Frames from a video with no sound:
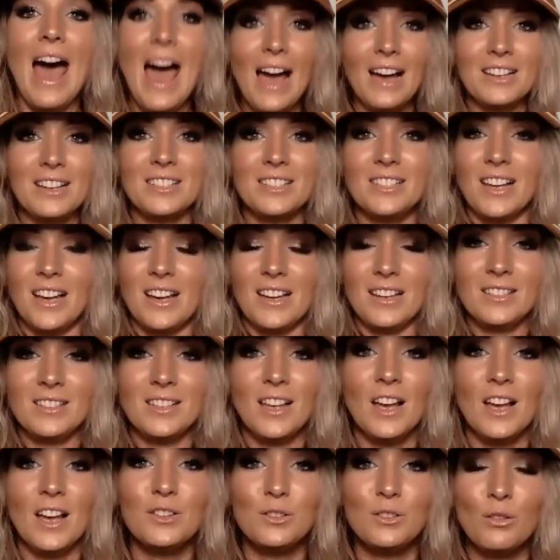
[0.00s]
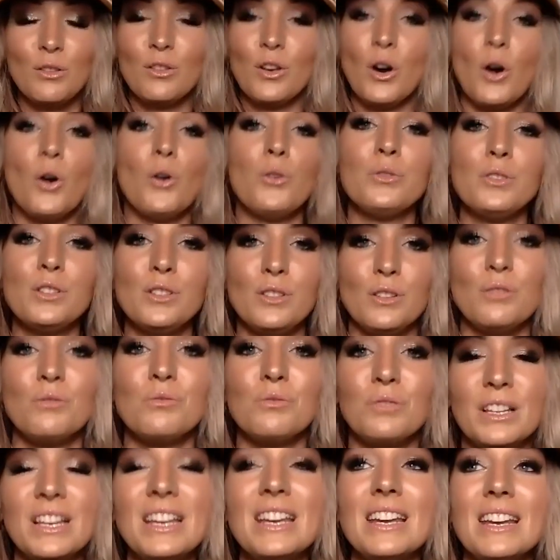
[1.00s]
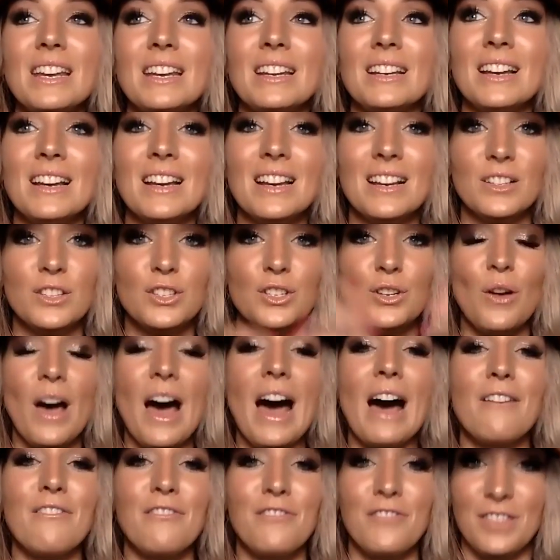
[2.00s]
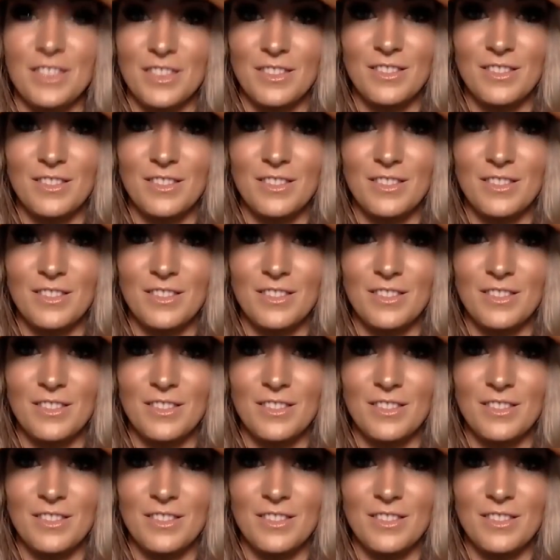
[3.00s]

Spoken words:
access to those you lead to have